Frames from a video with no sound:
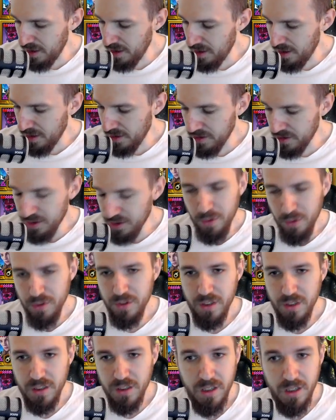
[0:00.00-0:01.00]
and it's also
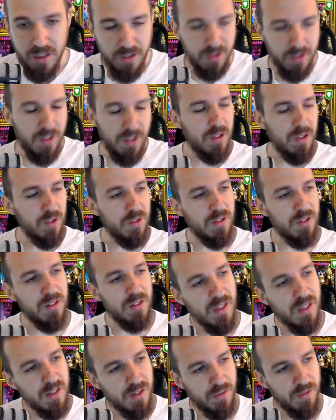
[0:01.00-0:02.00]
not hard to get those
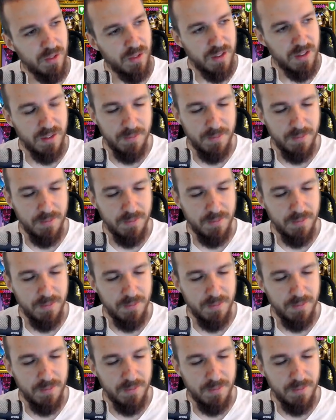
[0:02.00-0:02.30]
accessories.